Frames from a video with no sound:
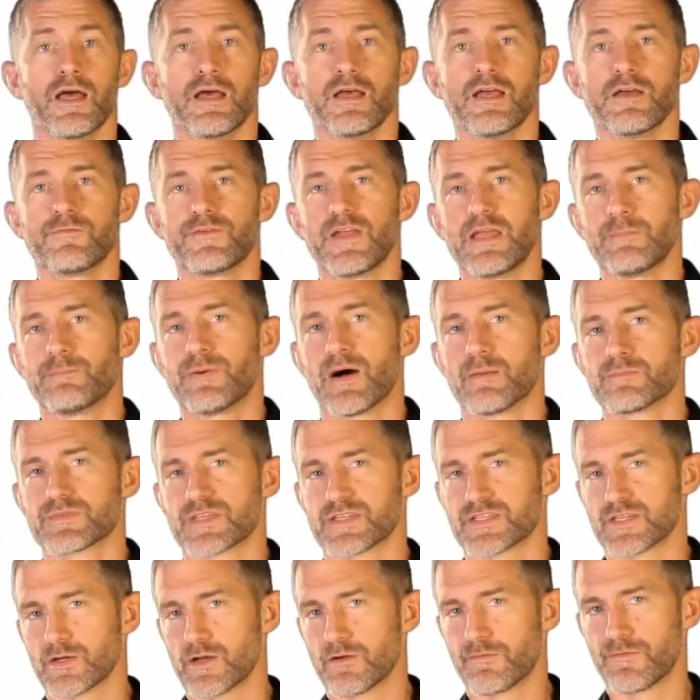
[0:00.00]
If heat pumps are
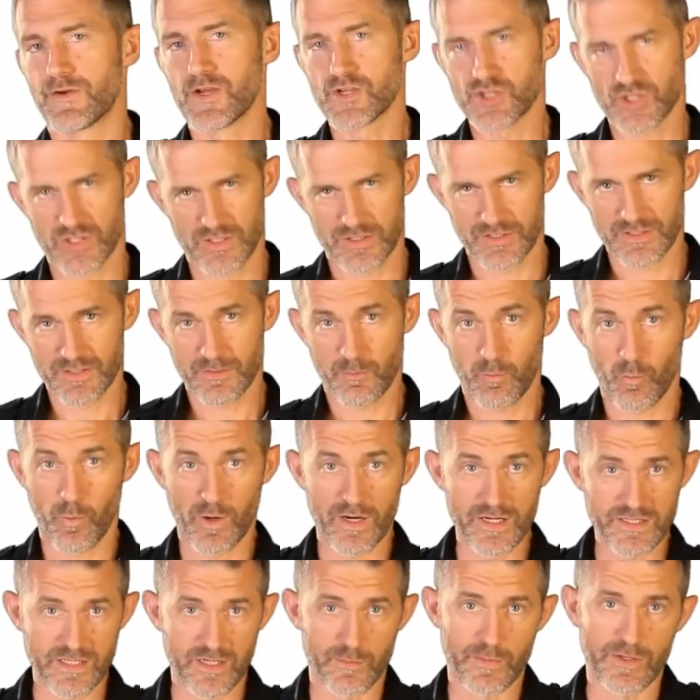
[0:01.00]
so efficient,
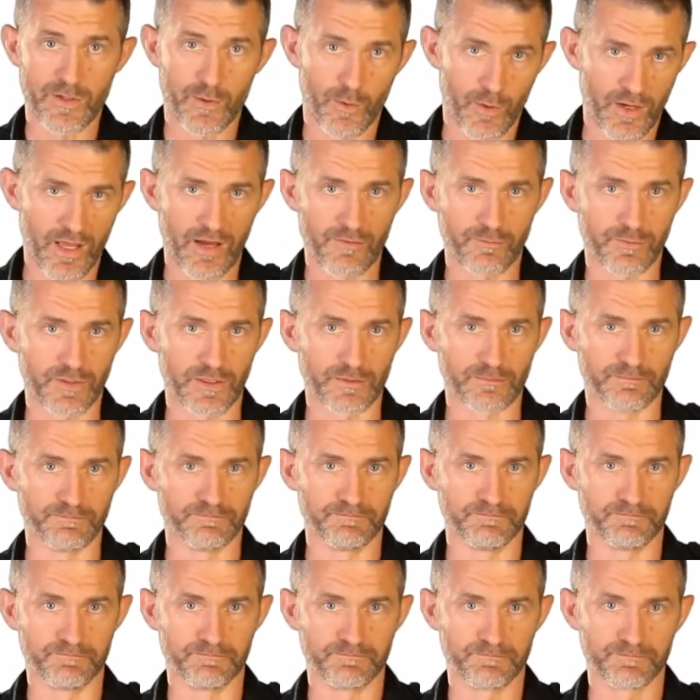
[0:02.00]
why don't we all have one?
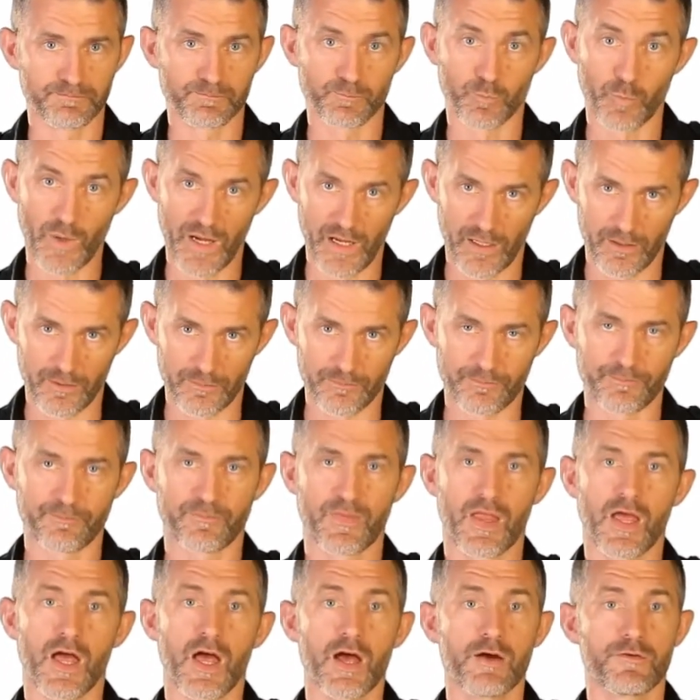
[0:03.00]
Well,
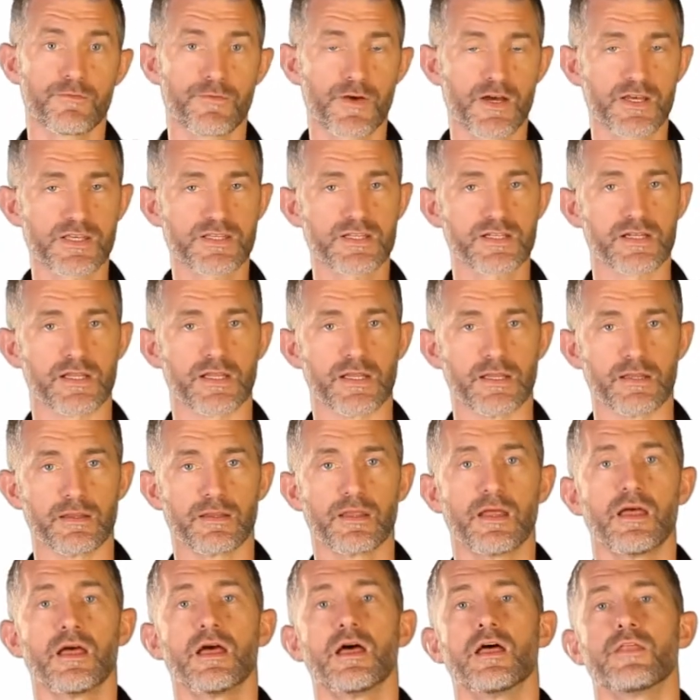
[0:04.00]
firstly,
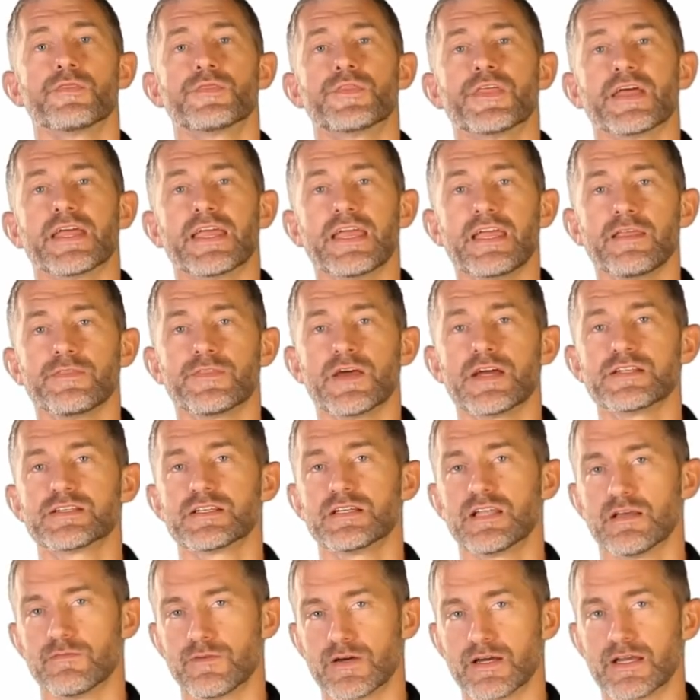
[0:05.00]
the heat they
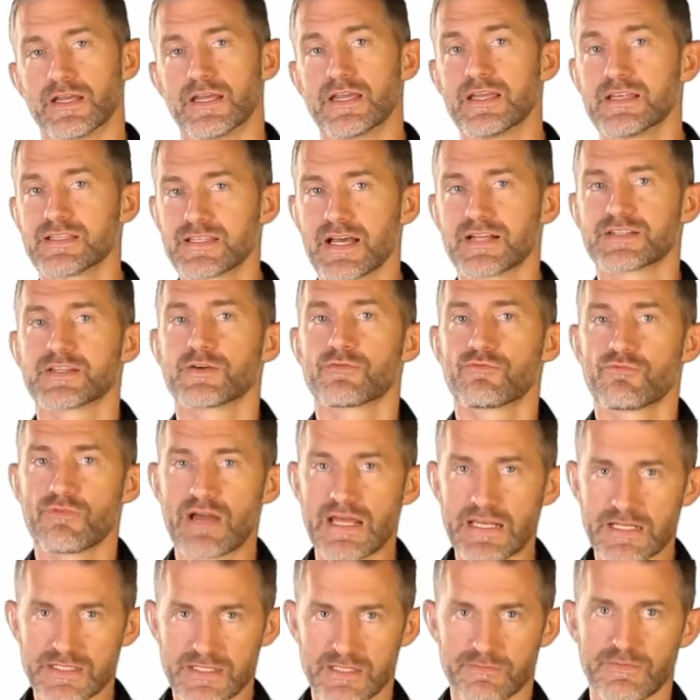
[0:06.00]
deliver is at a
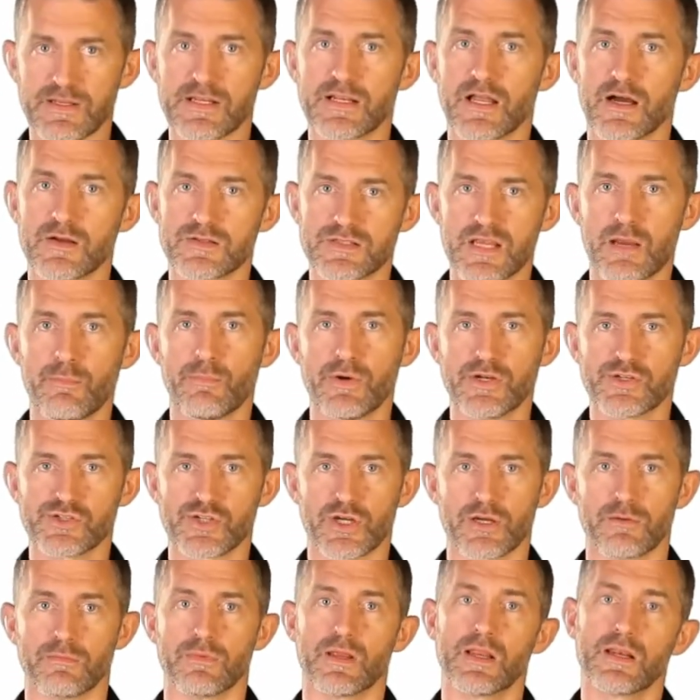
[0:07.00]
relatively low
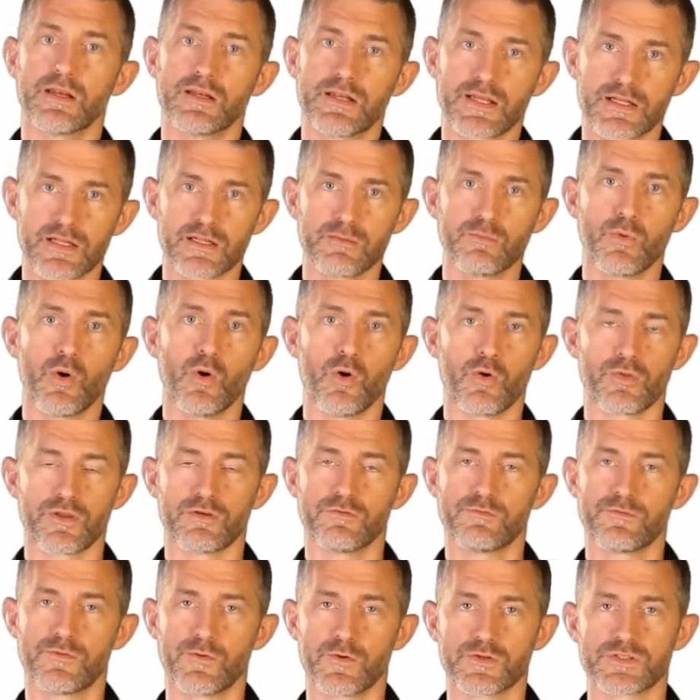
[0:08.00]
temperature, little more than
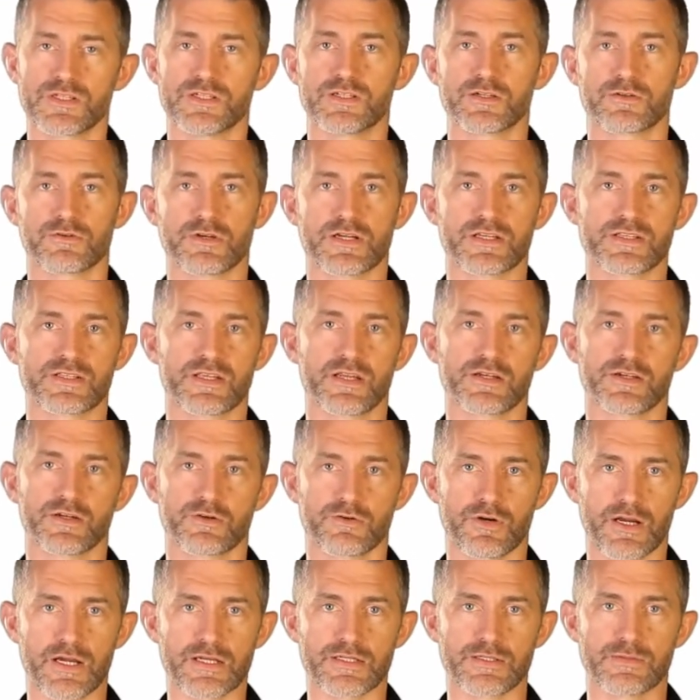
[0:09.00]
40 degrees
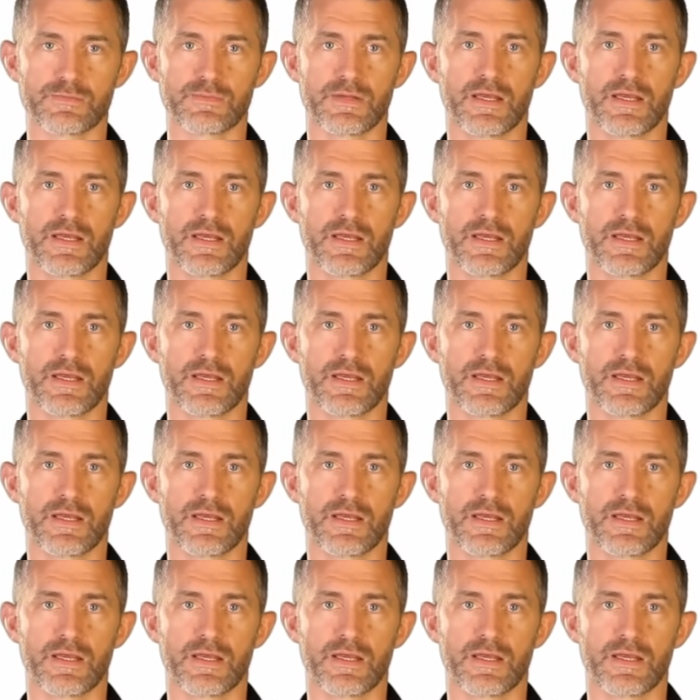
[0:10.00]
centigrade.